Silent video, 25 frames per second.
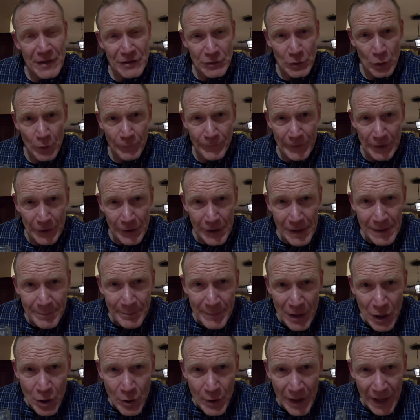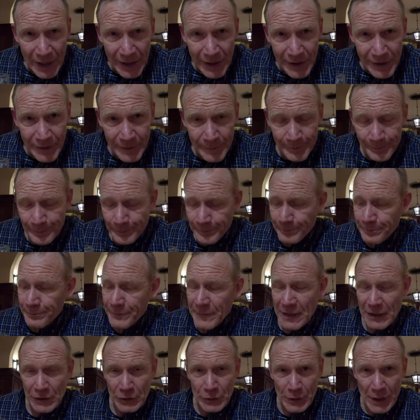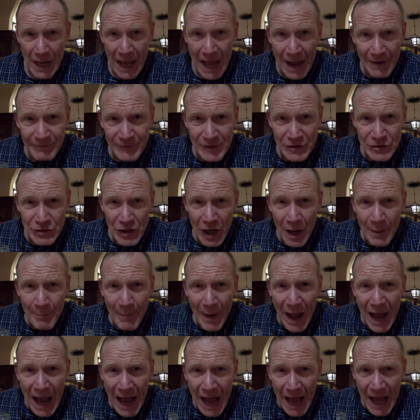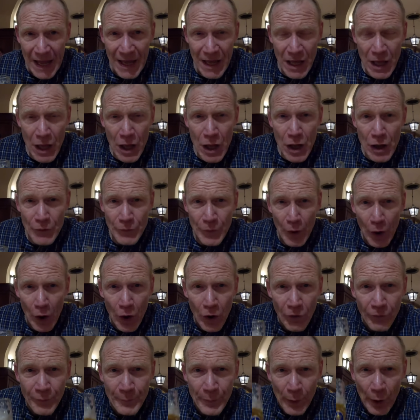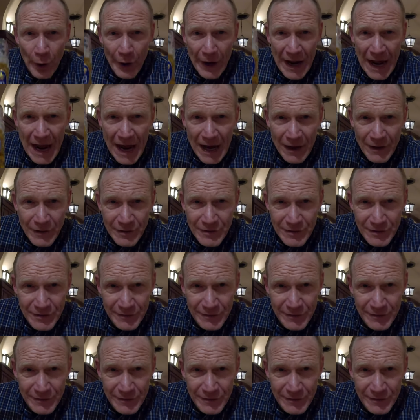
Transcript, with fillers: So if you're in Munich, you have to stop by the Hofbräuhaus